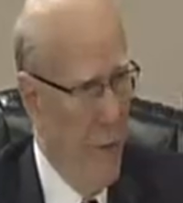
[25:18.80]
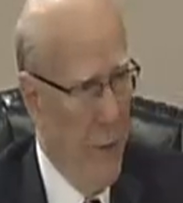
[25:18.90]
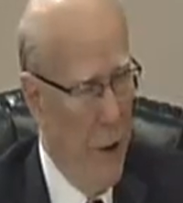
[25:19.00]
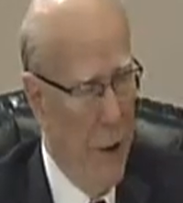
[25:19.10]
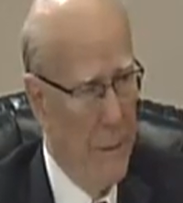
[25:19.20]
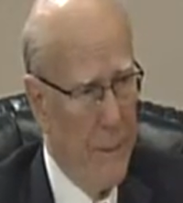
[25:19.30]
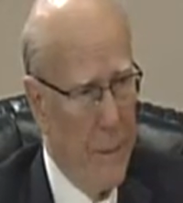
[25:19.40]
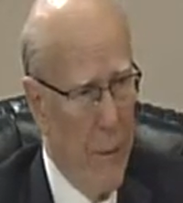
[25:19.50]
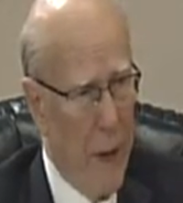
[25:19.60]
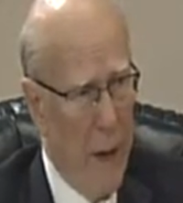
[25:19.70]
to Farm.
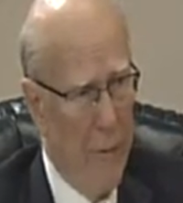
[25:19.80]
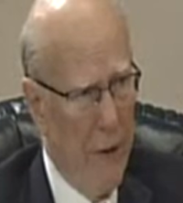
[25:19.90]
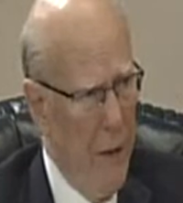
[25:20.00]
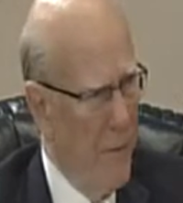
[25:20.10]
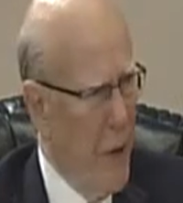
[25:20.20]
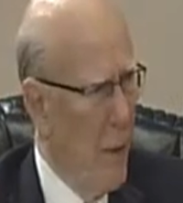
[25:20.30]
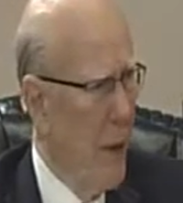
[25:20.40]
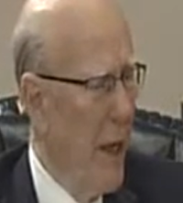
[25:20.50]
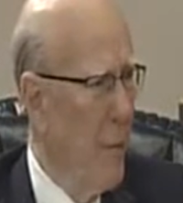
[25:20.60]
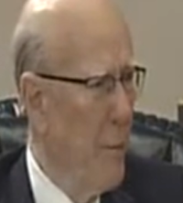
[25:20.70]
Freedom to Farm
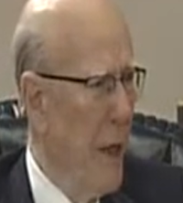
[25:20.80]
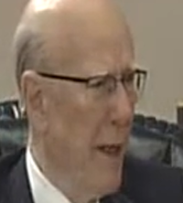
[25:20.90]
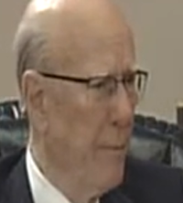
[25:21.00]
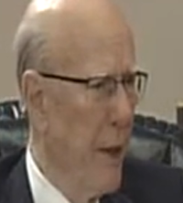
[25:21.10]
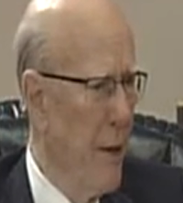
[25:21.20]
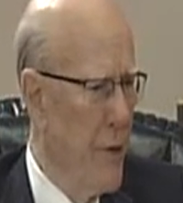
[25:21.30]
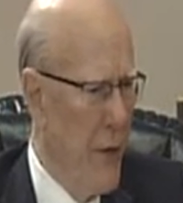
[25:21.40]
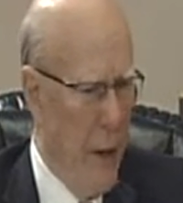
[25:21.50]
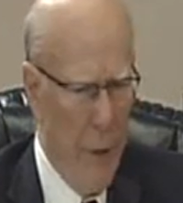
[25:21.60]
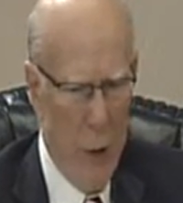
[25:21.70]
came about because
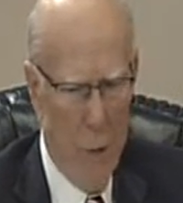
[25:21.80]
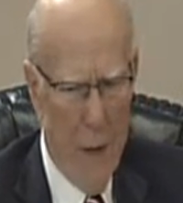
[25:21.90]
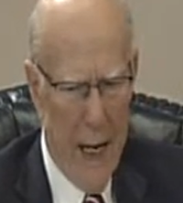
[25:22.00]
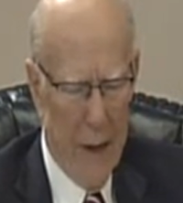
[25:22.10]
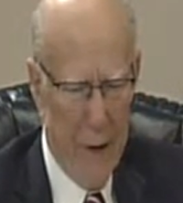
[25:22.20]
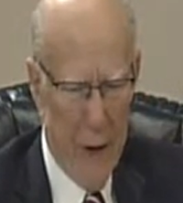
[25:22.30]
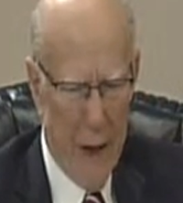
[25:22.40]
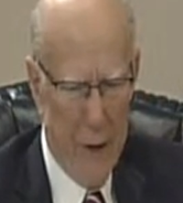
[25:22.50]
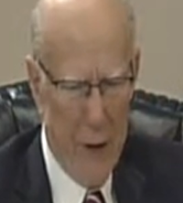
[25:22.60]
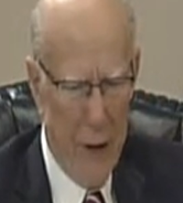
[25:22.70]
I would go back to
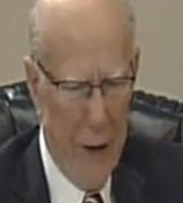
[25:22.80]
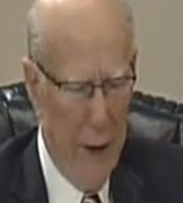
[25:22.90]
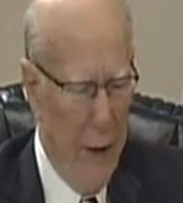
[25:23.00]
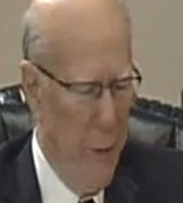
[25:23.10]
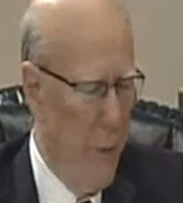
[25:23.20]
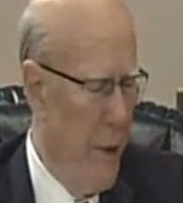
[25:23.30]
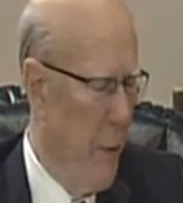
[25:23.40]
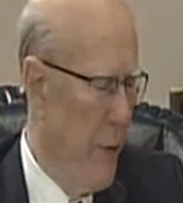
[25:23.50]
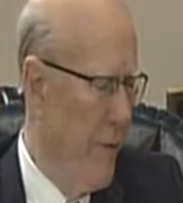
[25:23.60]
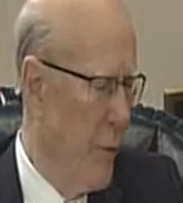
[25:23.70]
Dodge City and I would meet
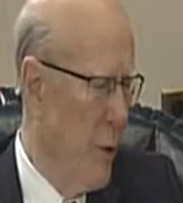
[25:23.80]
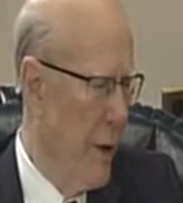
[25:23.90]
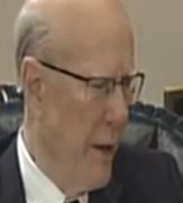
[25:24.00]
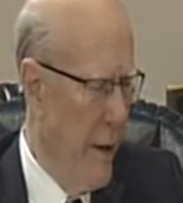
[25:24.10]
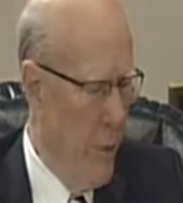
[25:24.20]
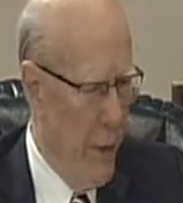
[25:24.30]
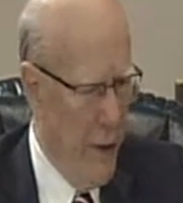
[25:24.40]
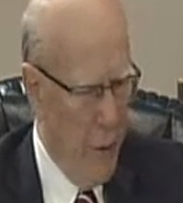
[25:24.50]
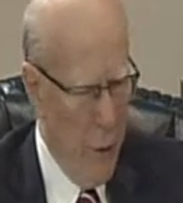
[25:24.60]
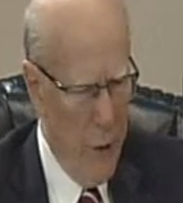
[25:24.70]
with the Ford County
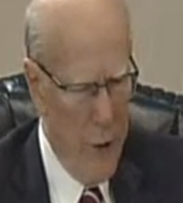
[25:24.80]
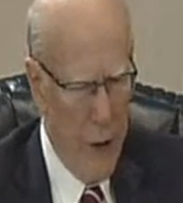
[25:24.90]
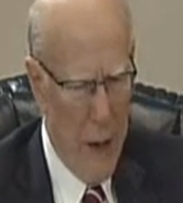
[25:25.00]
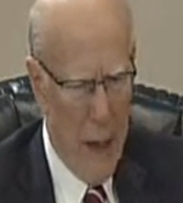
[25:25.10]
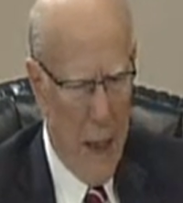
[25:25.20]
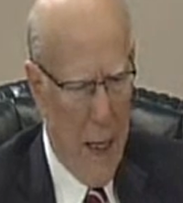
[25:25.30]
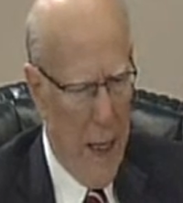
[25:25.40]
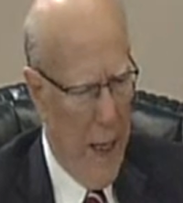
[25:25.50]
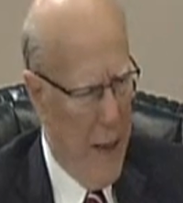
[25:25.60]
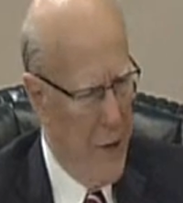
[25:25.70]
wheat growers.
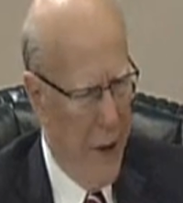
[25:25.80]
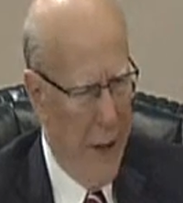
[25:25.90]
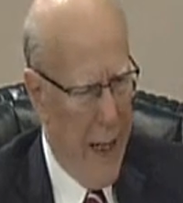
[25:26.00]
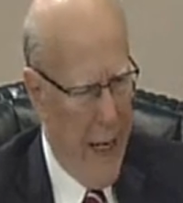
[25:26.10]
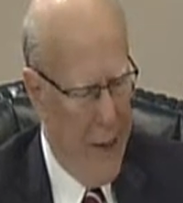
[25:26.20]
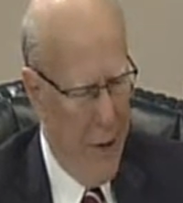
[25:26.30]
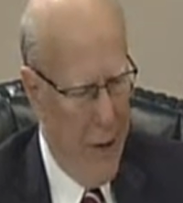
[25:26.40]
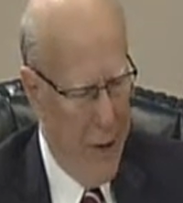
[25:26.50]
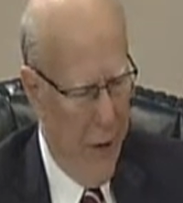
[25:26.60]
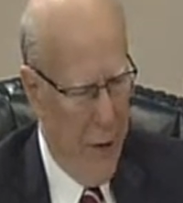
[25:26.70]
And I said, guys,
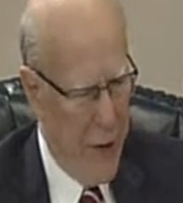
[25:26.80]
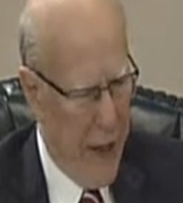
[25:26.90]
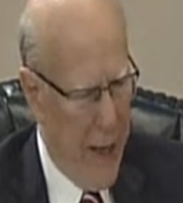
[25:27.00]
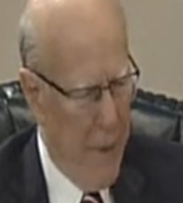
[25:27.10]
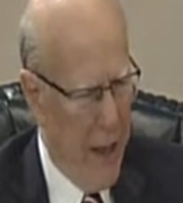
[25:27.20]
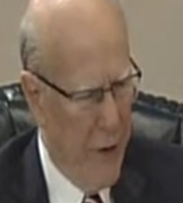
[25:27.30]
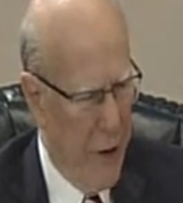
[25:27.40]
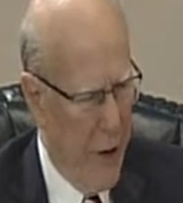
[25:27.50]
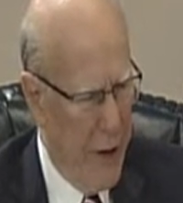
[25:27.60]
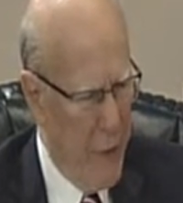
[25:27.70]
there's a guy back
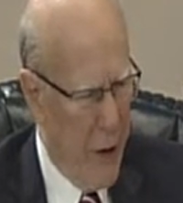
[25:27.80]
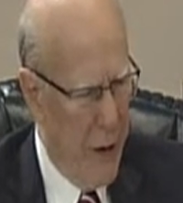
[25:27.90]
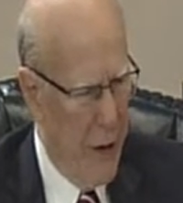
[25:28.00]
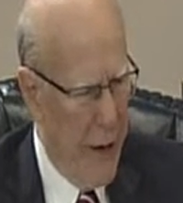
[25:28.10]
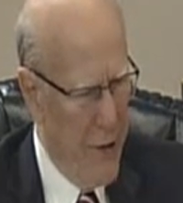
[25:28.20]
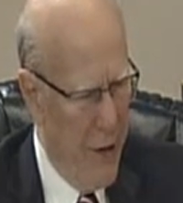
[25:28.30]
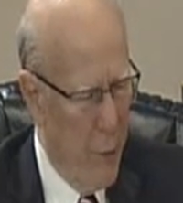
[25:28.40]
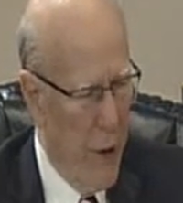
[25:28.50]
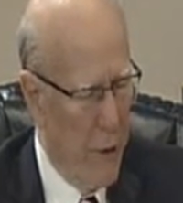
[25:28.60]
there named John Kasich.